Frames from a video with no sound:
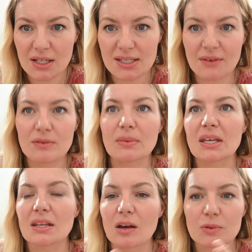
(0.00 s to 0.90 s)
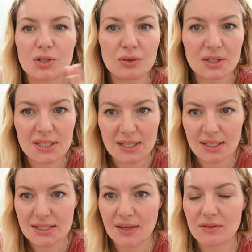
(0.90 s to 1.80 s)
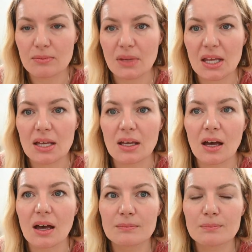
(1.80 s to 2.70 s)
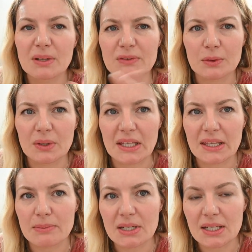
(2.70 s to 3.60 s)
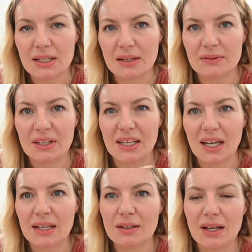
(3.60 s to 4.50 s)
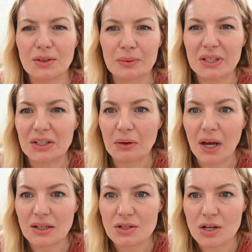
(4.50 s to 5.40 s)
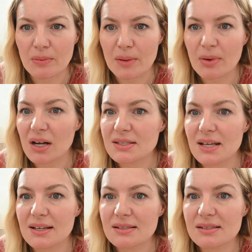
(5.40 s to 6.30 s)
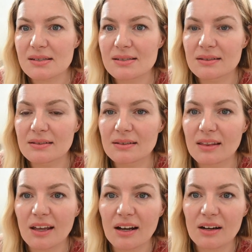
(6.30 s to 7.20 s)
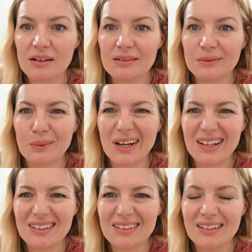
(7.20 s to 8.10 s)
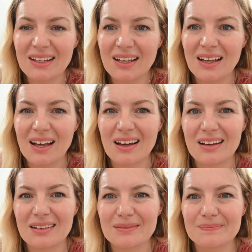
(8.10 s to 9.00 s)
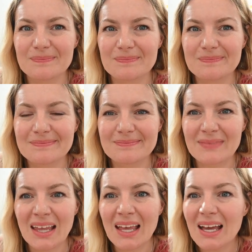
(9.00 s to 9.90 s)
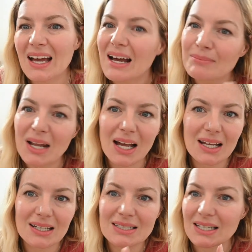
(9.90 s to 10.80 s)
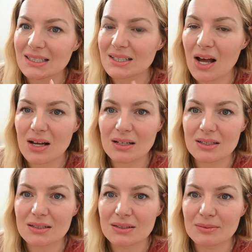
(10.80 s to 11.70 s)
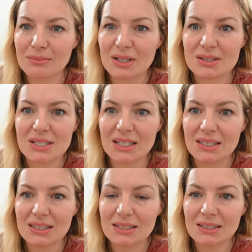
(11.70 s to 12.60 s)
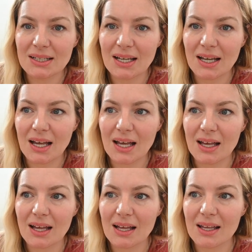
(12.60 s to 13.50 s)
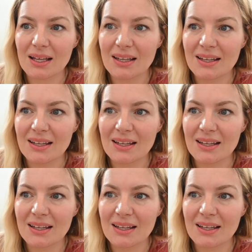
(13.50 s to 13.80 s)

it's given me, the opportunities that it's given me, but I feel really limited. I feel like I don't really know how to share my process there well. I'm not a TikTok person. I've